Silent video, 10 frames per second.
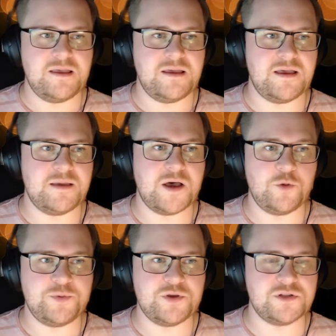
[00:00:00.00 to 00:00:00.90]
I
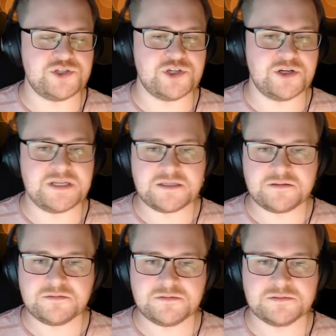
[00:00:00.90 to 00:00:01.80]
hope you all enjoyed it.
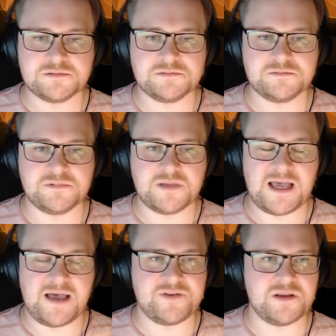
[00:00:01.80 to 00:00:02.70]

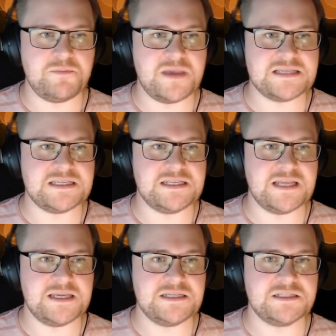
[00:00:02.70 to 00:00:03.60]
Have an amazing
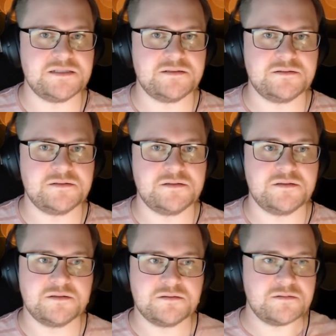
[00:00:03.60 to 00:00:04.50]
night.
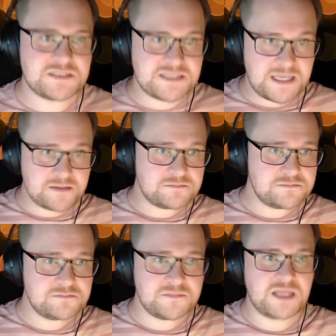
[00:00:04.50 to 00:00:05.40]
That's it.
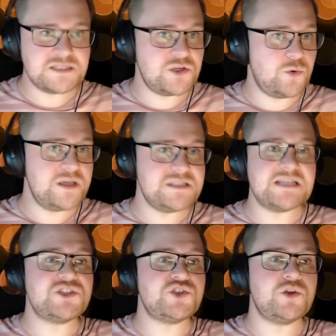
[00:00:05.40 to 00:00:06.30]
That's the quiz.
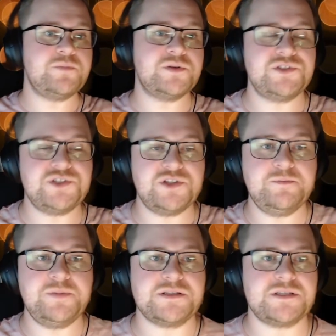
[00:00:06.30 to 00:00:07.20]
That's Stumpun
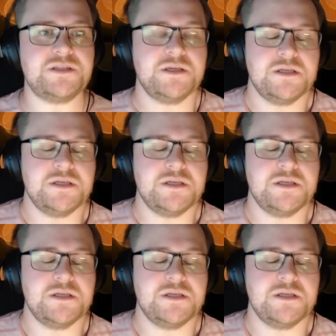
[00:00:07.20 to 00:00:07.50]
Stumpers.